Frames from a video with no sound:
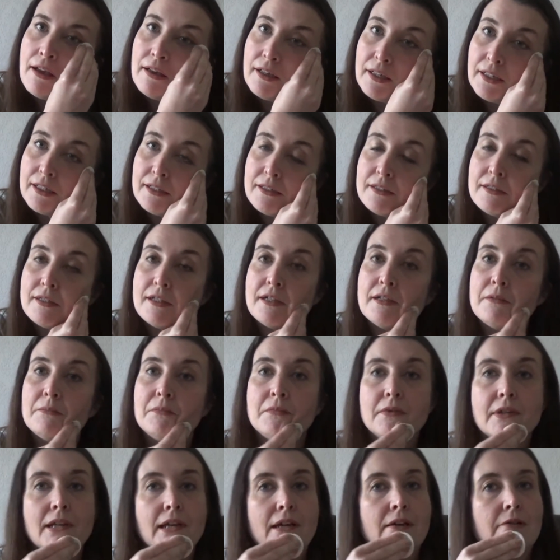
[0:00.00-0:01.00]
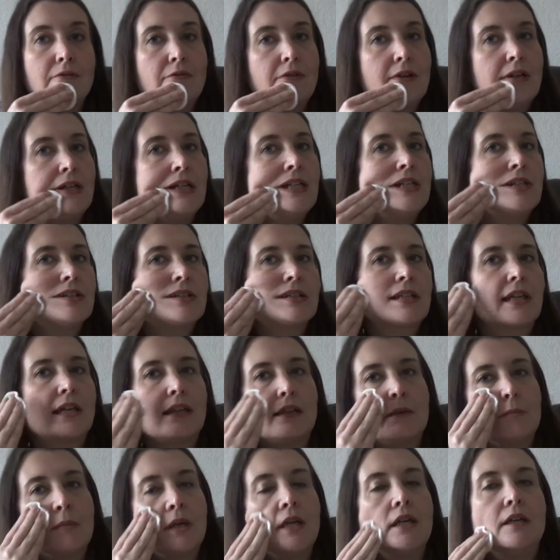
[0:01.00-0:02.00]
and yeah, it really does
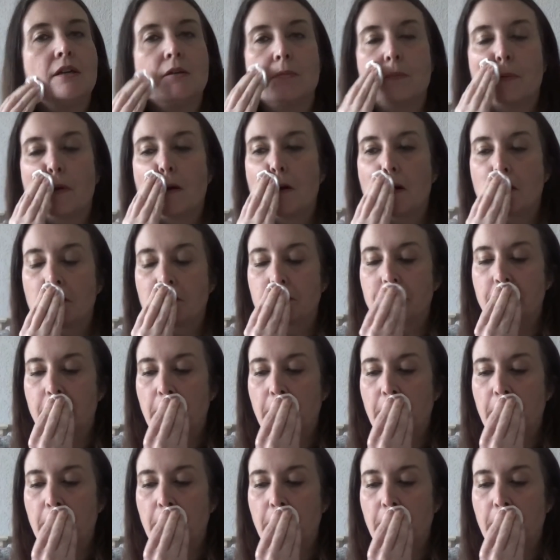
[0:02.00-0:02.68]
get the makeup off.